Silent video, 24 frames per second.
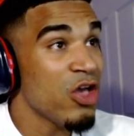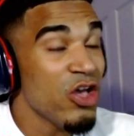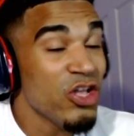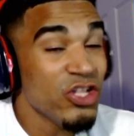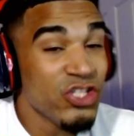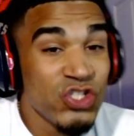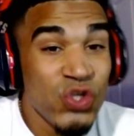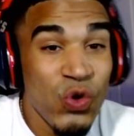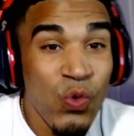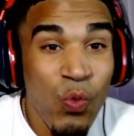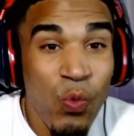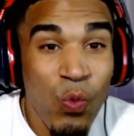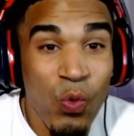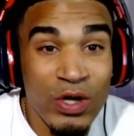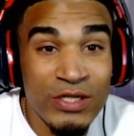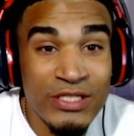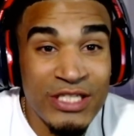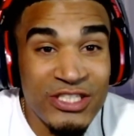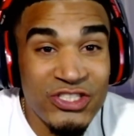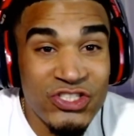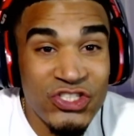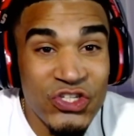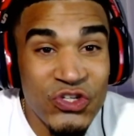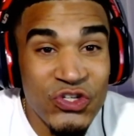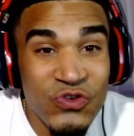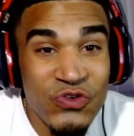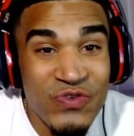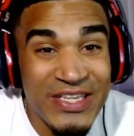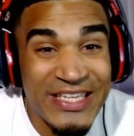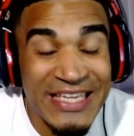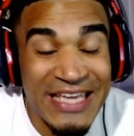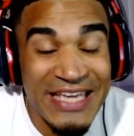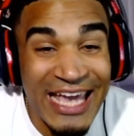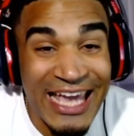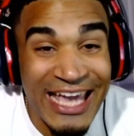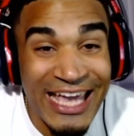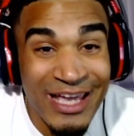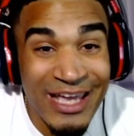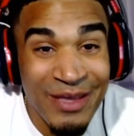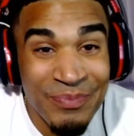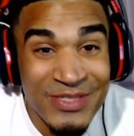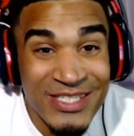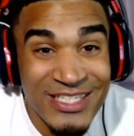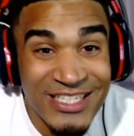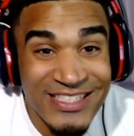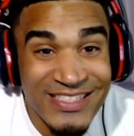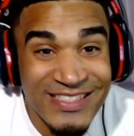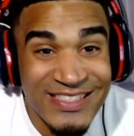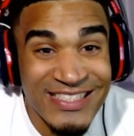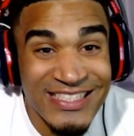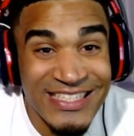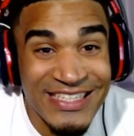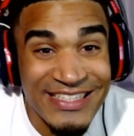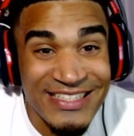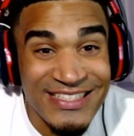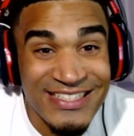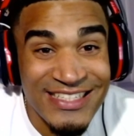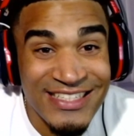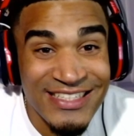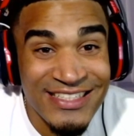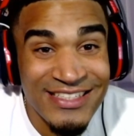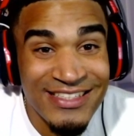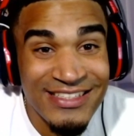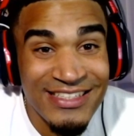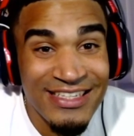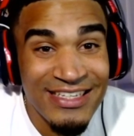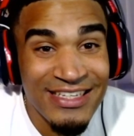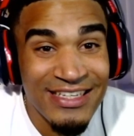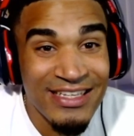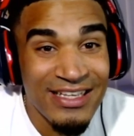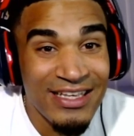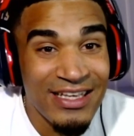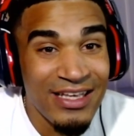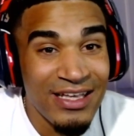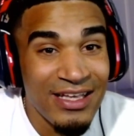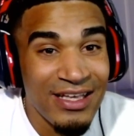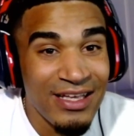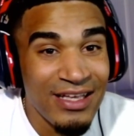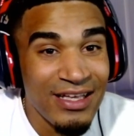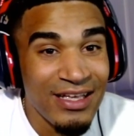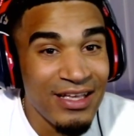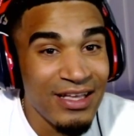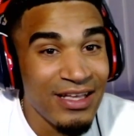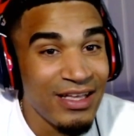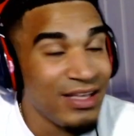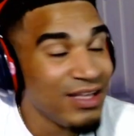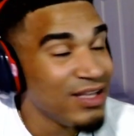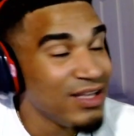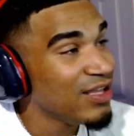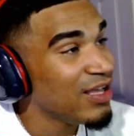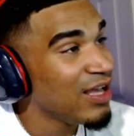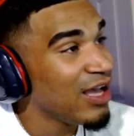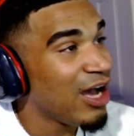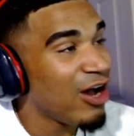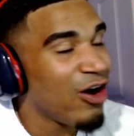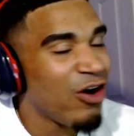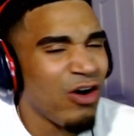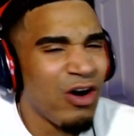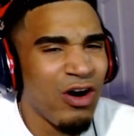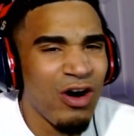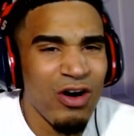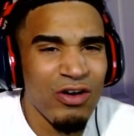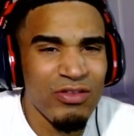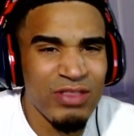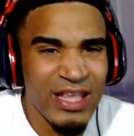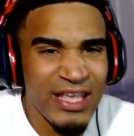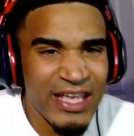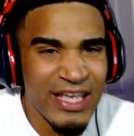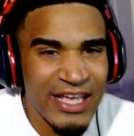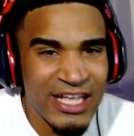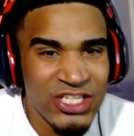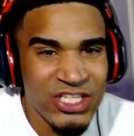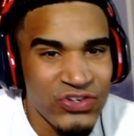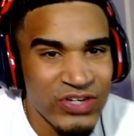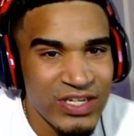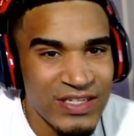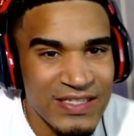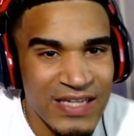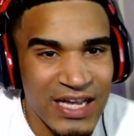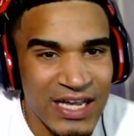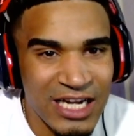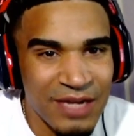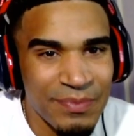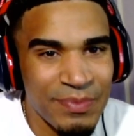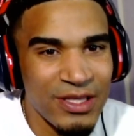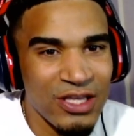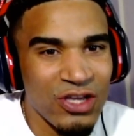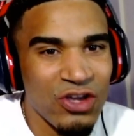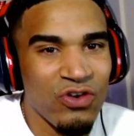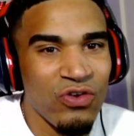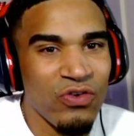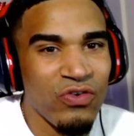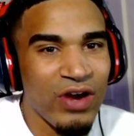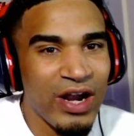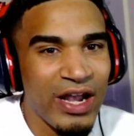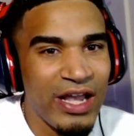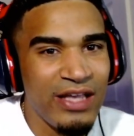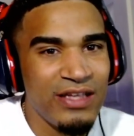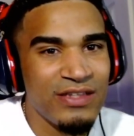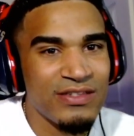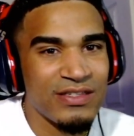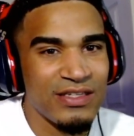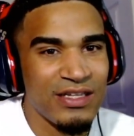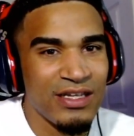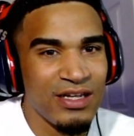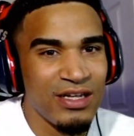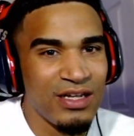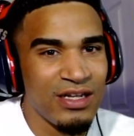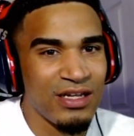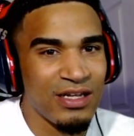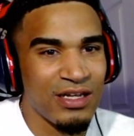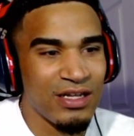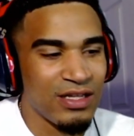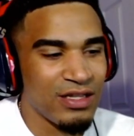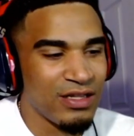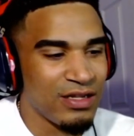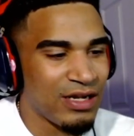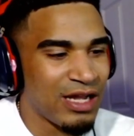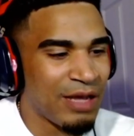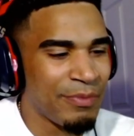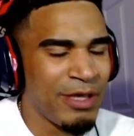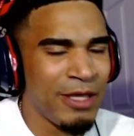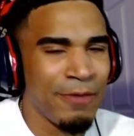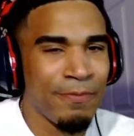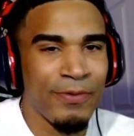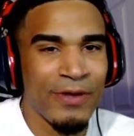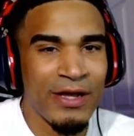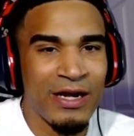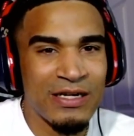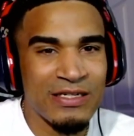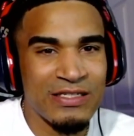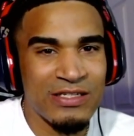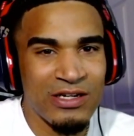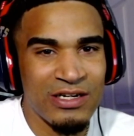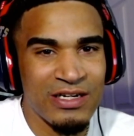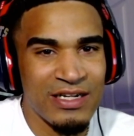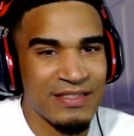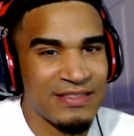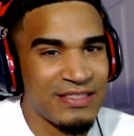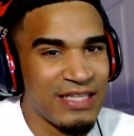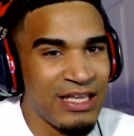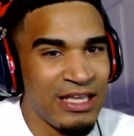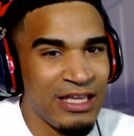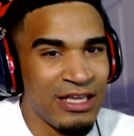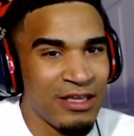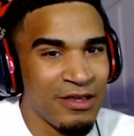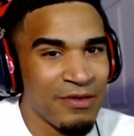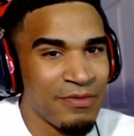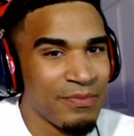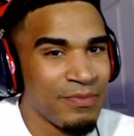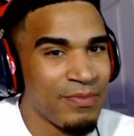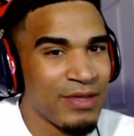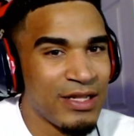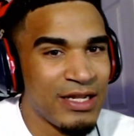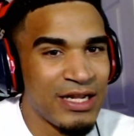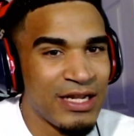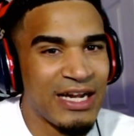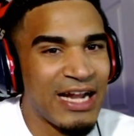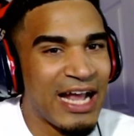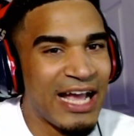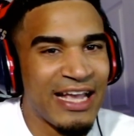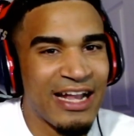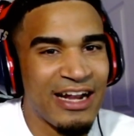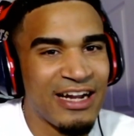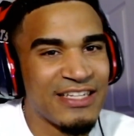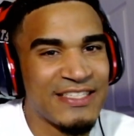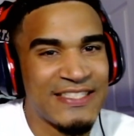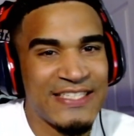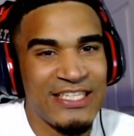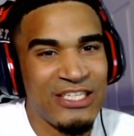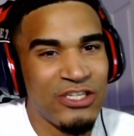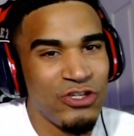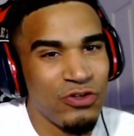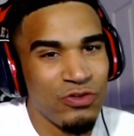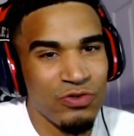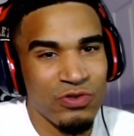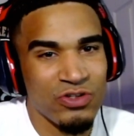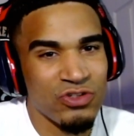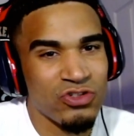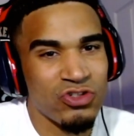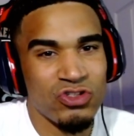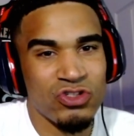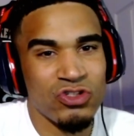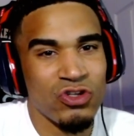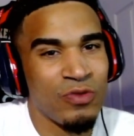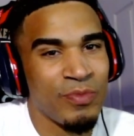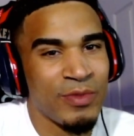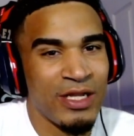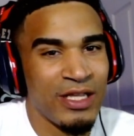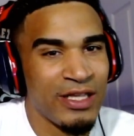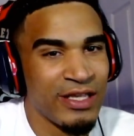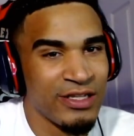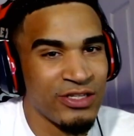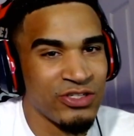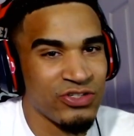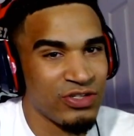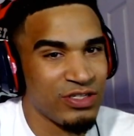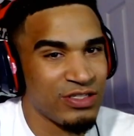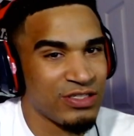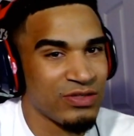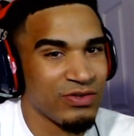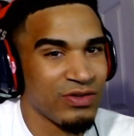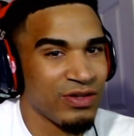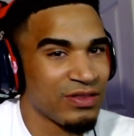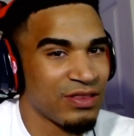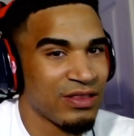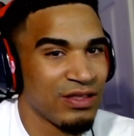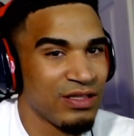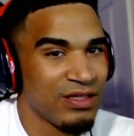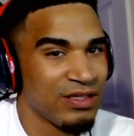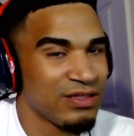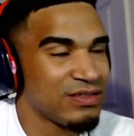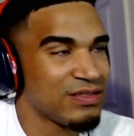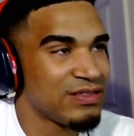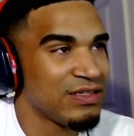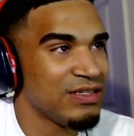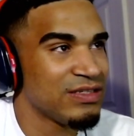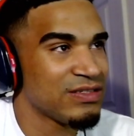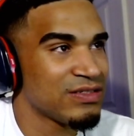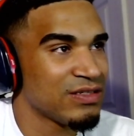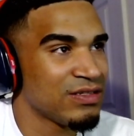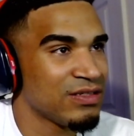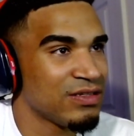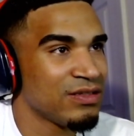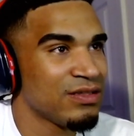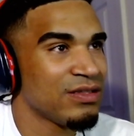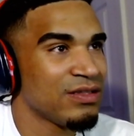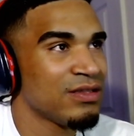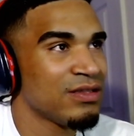22 games in a season? Oh, the injuries got to be crazy, huh? How many players are on a team? And I guarantee you there's so many injuries throughout the season.